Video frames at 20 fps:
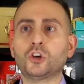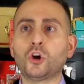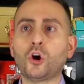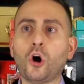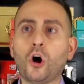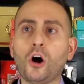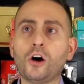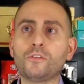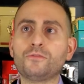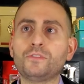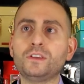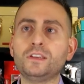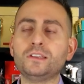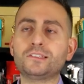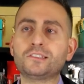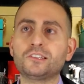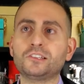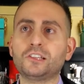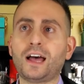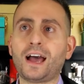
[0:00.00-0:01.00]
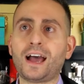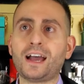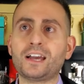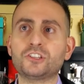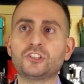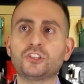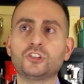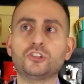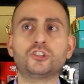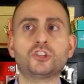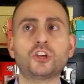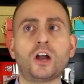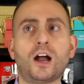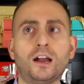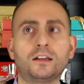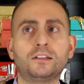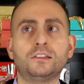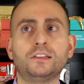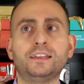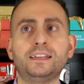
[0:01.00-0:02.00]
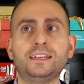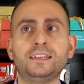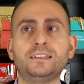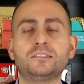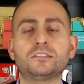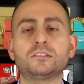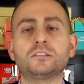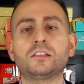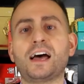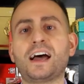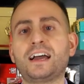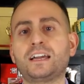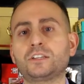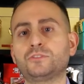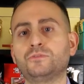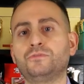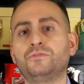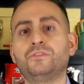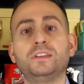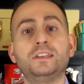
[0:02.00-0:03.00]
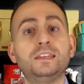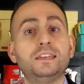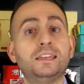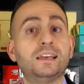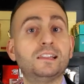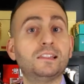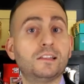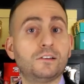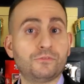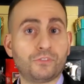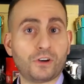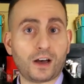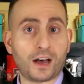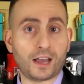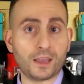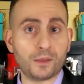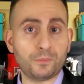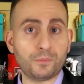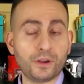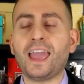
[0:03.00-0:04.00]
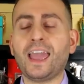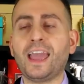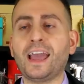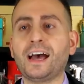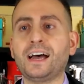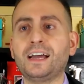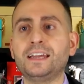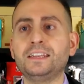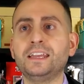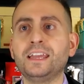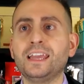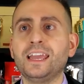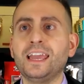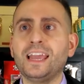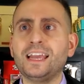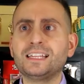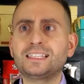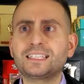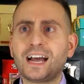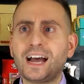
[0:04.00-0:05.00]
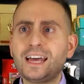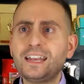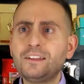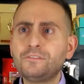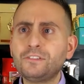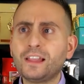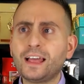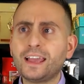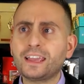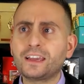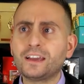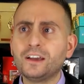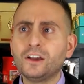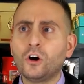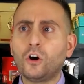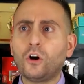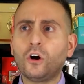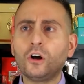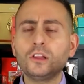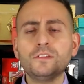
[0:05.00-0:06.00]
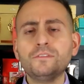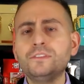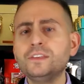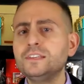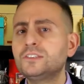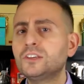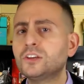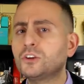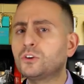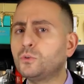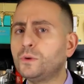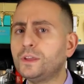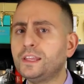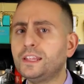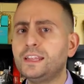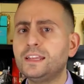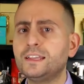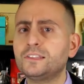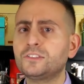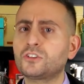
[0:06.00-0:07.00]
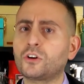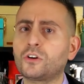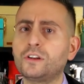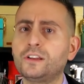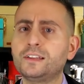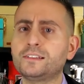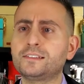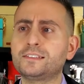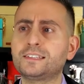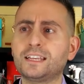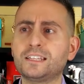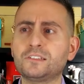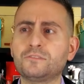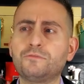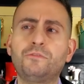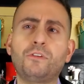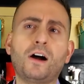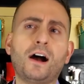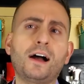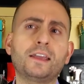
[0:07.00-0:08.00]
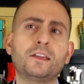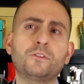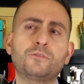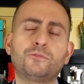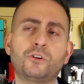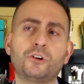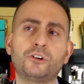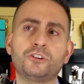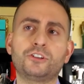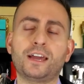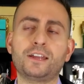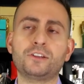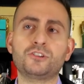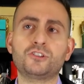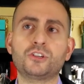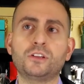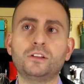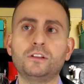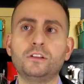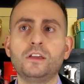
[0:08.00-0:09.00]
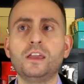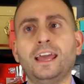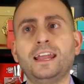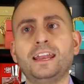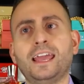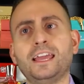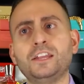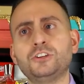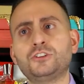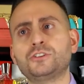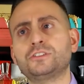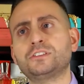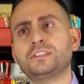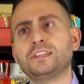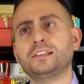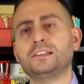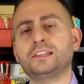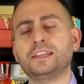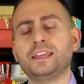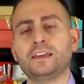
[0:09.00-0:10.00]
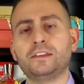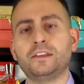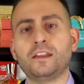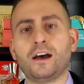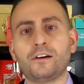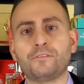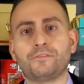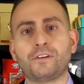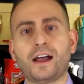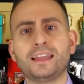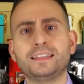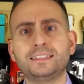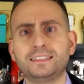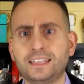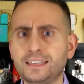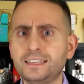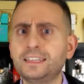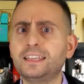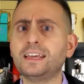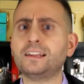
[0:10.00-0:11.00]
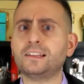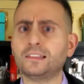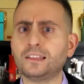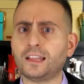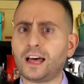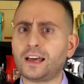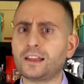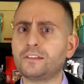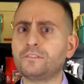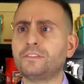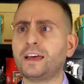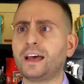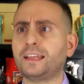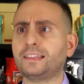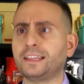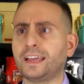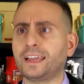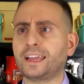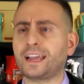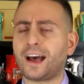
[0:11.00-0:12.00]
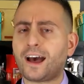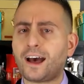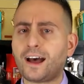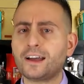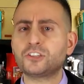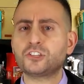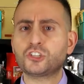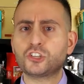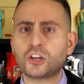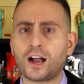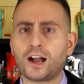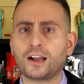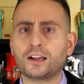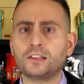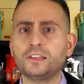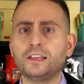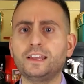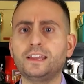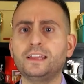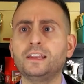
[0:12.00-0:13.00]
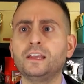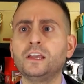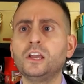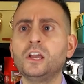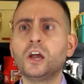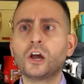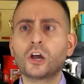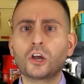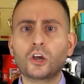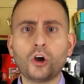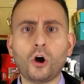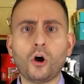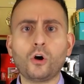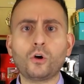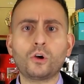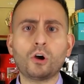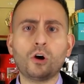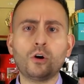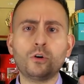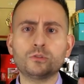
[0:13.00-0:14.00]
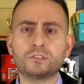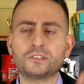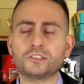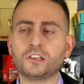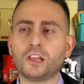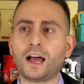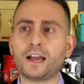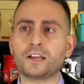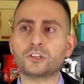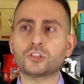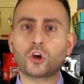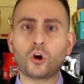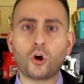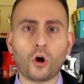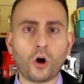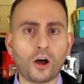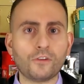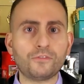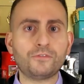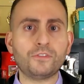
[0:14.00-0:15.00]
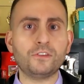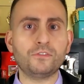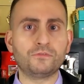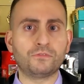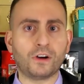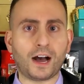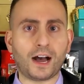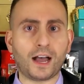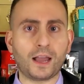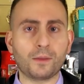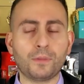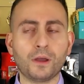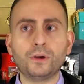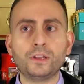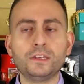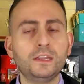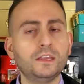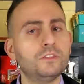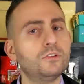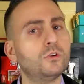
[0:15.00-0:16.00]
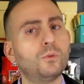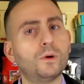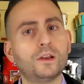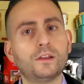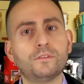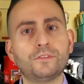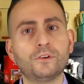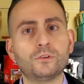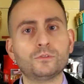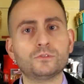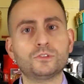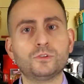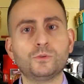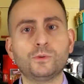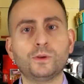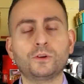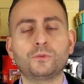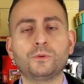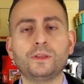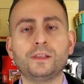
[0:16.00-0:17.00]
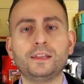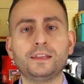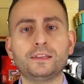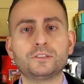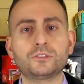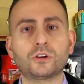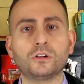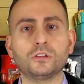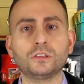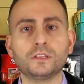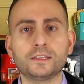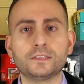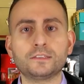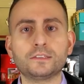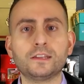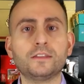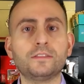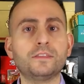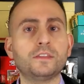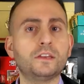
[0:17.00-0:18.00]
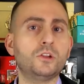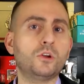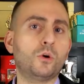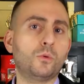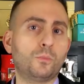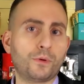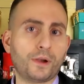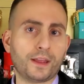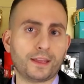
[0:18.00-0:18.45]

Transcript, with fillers: coffee slash chocolatey slash vanilla vibe. And it's kind of like all of these ingredients are in a sense vying for attention. And interestingly enough, I did get a lot of that like hot chocolate, cocoa slash coffee vibe, but neither one of those two ingredients are listed in the note